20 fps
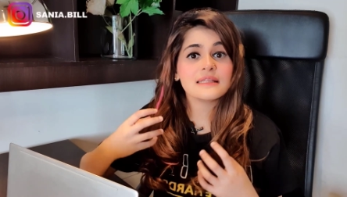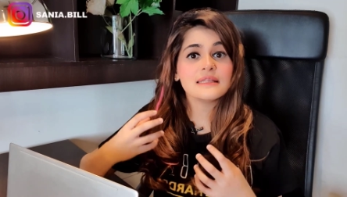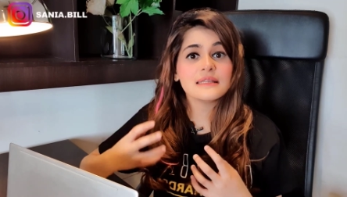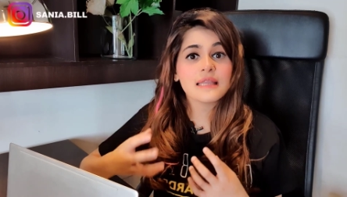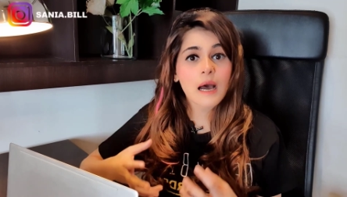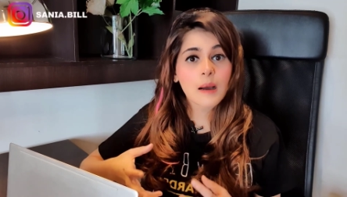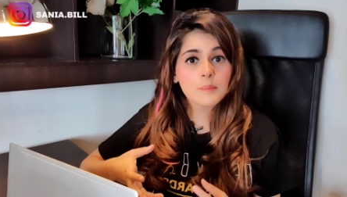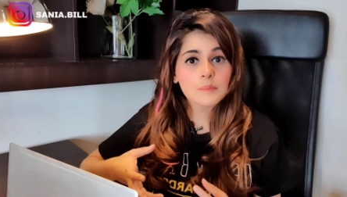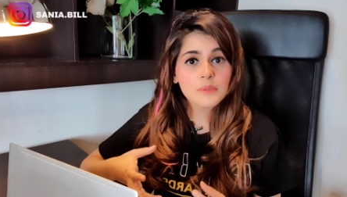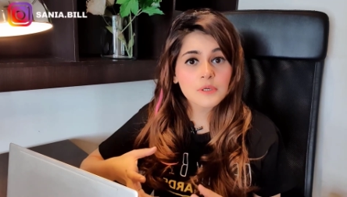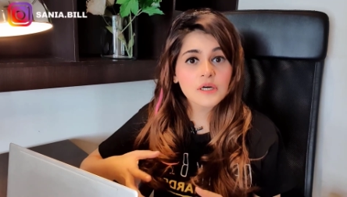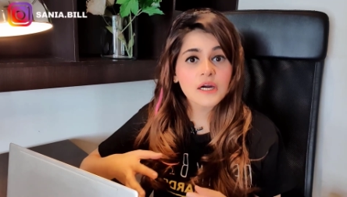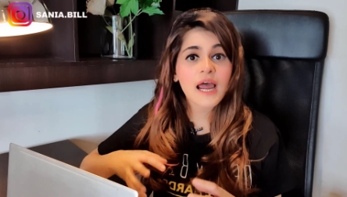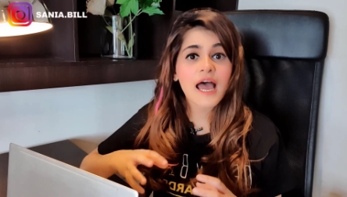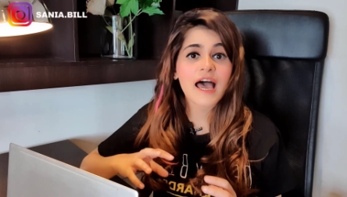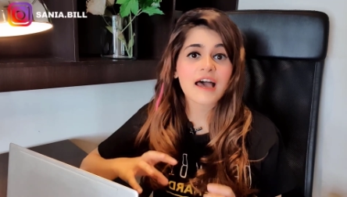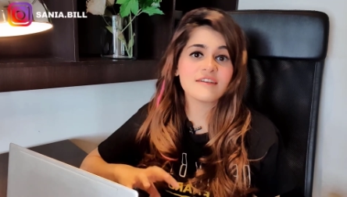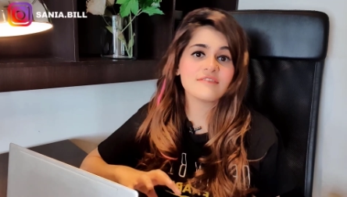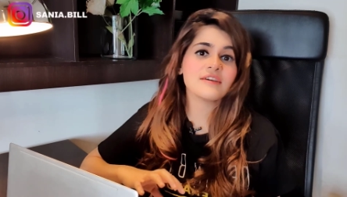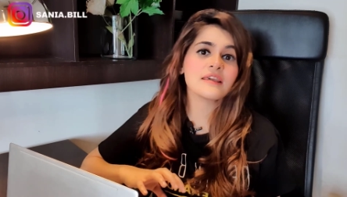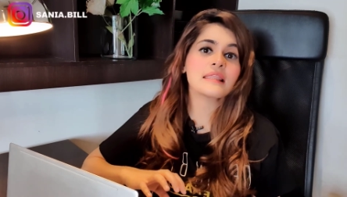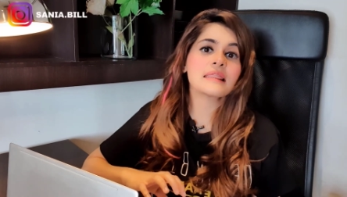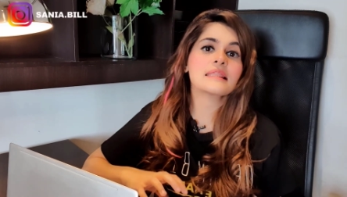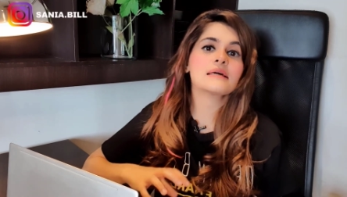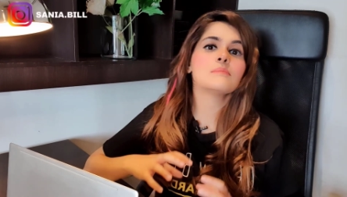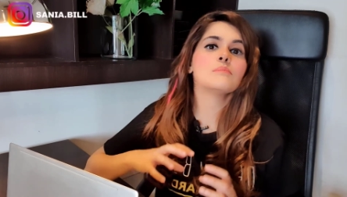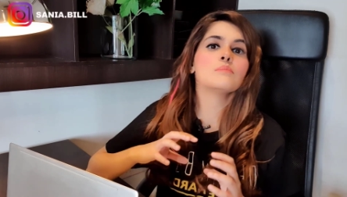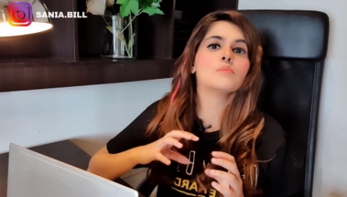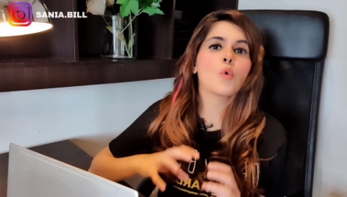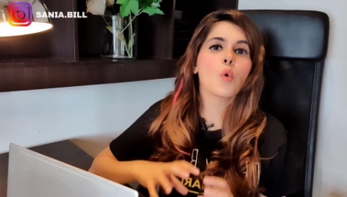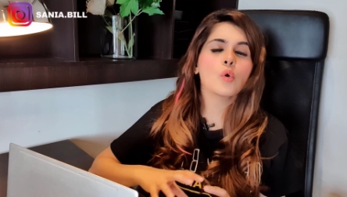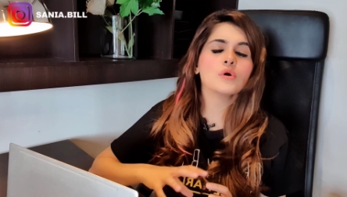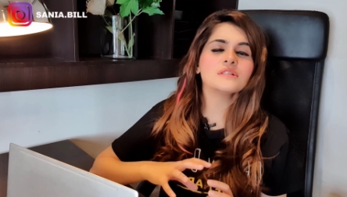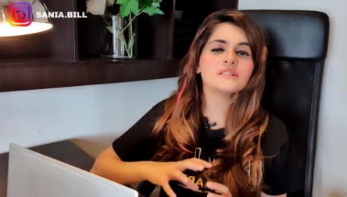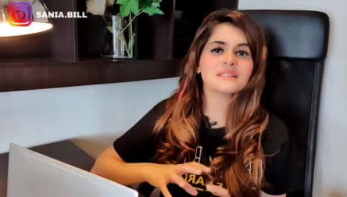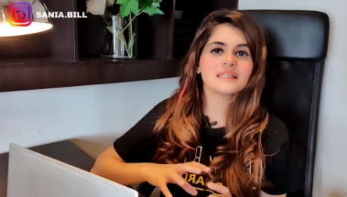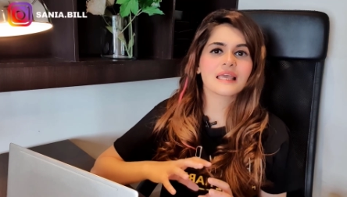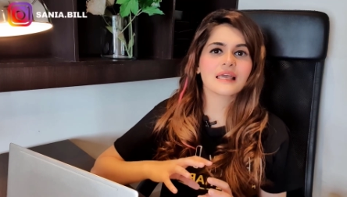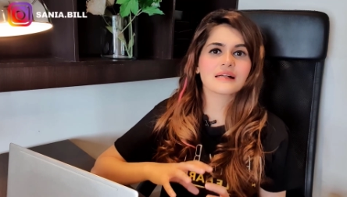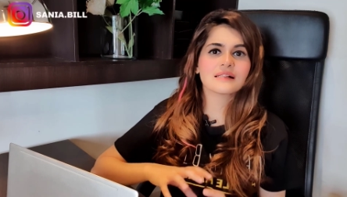a number having the
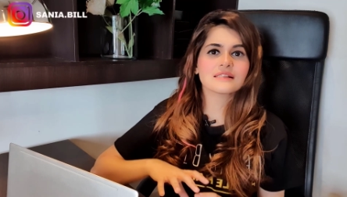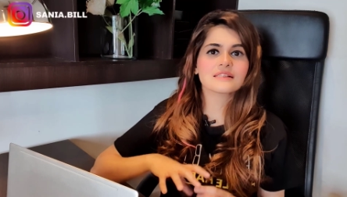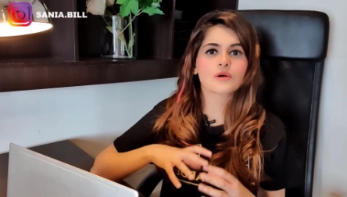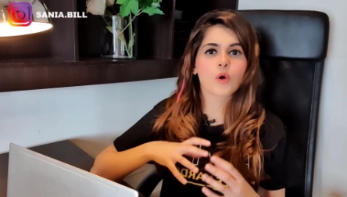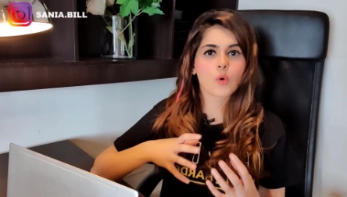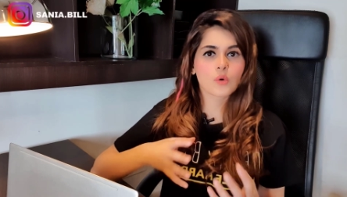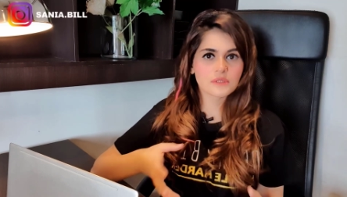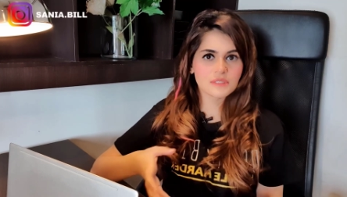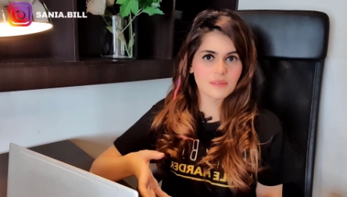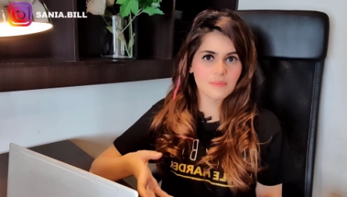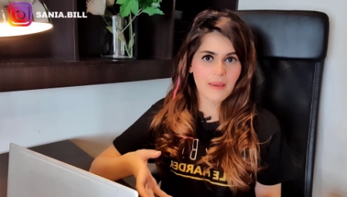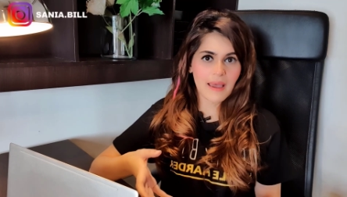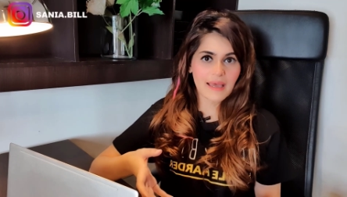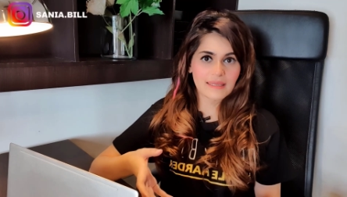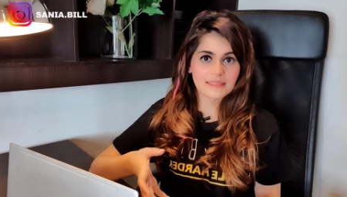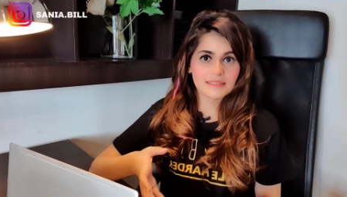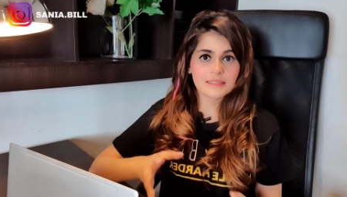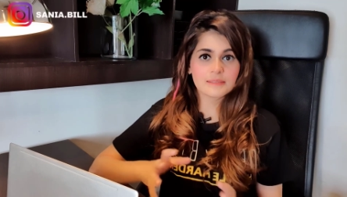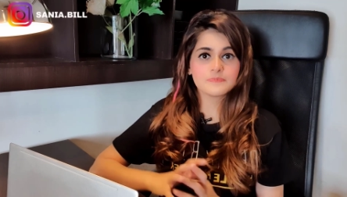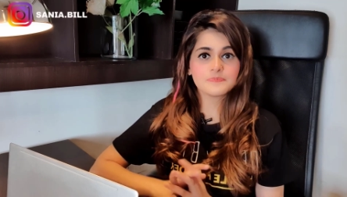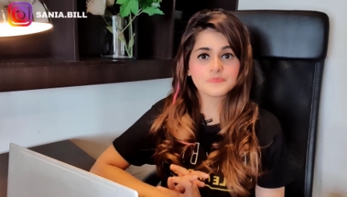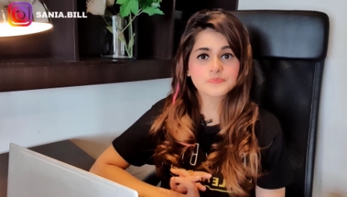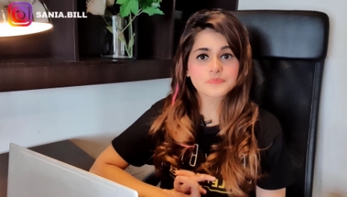most sales or demand.